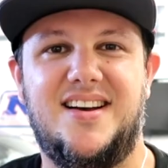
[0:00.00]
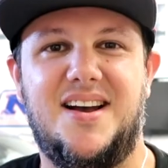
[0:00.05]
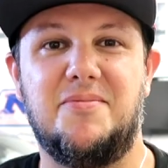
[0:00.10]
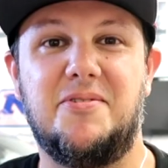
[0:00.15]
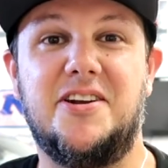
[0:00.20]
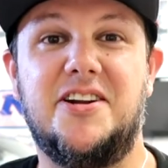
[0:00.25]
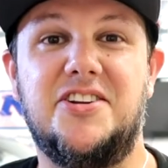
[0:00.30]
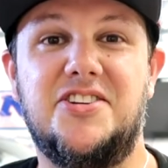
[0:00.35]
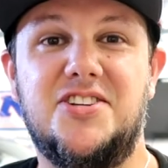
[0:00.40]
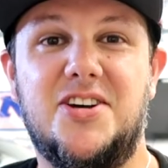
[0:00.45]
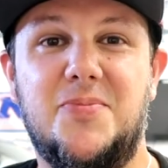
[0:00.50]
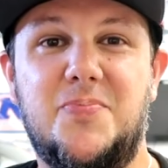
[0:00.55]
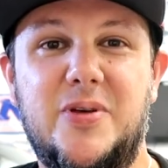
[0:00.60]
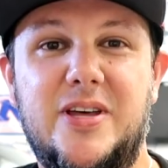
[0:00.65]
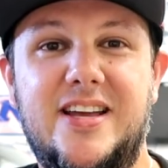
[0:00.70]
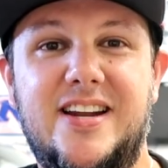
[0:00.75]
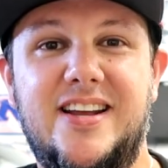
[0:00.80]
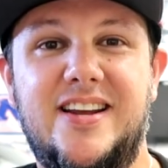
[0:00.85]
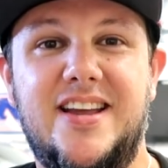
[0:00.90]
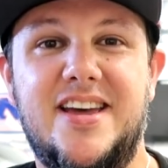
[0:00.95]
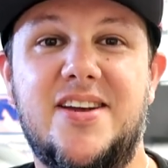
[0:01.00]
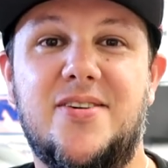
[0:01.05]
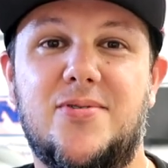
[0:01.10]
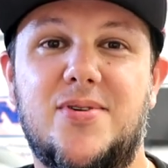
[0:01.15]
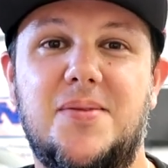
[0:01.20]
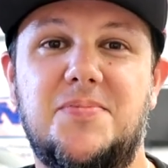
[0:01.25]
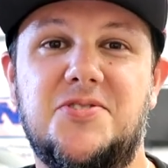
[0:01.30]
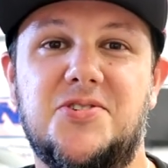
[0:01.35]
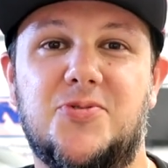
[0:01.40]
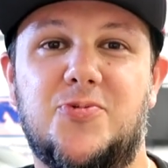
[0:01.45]
I'm gonna jump in and
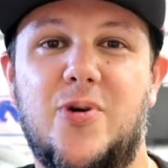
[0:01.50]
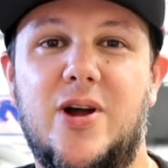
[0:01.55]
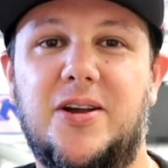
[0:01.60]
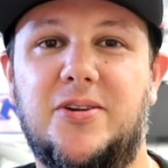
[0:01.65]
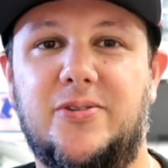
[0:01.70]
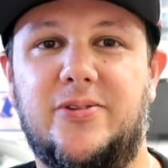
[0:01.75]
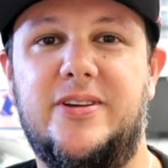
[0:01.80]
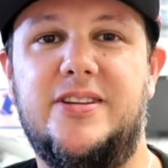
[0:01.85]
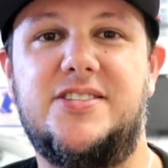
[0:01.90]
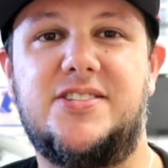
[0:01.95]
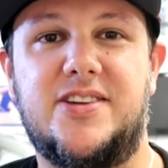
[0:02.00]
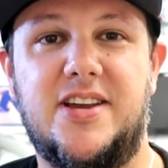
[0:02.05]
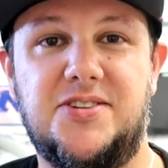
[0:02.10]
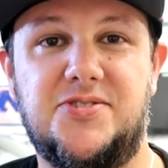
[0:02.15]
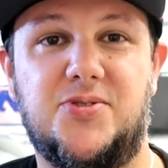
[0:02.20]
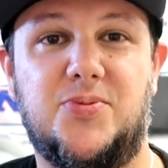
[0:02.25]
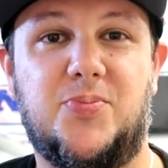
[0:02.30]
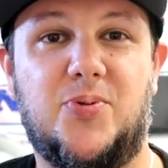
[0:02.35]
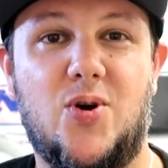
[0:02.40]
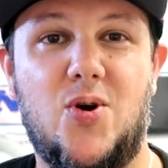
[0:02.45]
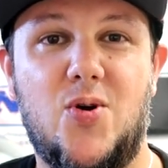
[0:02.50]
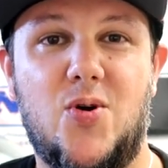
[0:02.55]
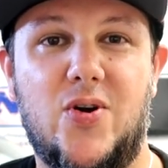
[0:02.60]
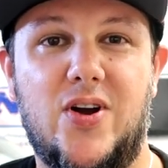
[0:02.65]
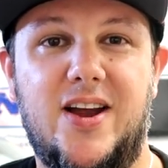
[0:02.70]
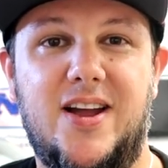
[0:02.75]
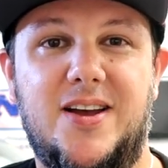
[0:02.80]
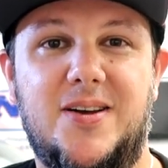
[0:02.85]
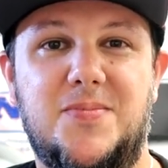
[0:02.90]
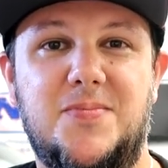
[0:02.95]
interrupt your regularly scheduled
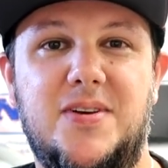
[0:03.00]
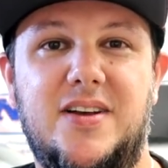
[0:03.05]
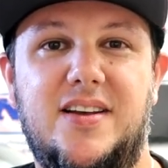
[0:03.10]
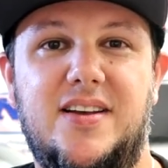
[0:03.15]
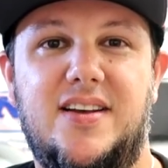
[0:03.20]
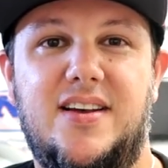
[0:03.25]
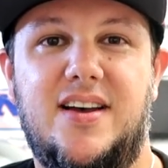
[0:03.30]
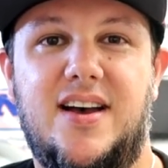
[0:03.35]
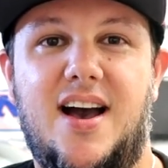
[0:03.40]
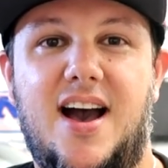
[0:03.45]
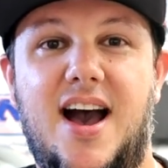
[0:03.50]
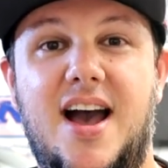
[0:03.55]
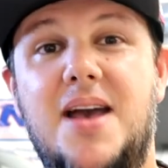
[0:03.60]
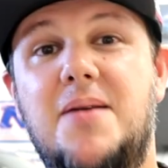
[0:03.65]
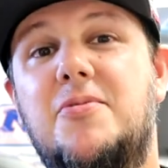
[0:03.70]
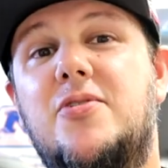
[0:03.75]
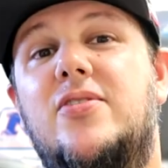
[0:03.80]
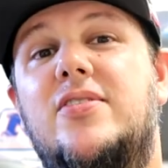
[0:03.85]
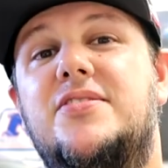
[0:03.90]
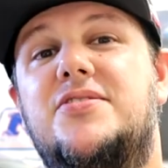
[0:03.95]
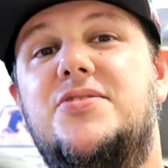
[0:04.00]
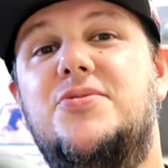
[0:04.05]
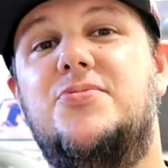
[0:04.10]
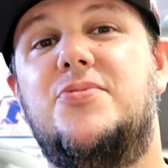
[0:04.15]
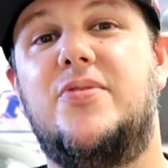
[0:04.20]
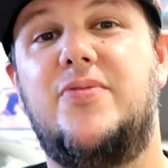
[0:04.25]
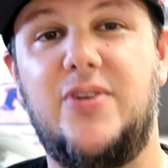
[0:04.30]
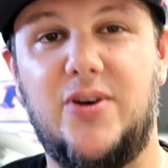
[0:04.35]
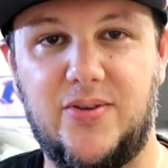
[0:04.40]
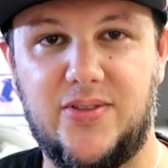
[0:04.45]
program. I am going to
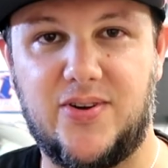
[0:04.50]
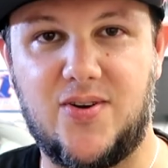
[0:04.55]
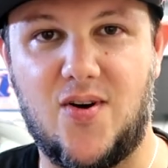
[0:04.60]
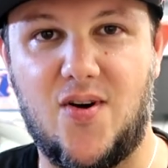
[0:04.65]
reveal the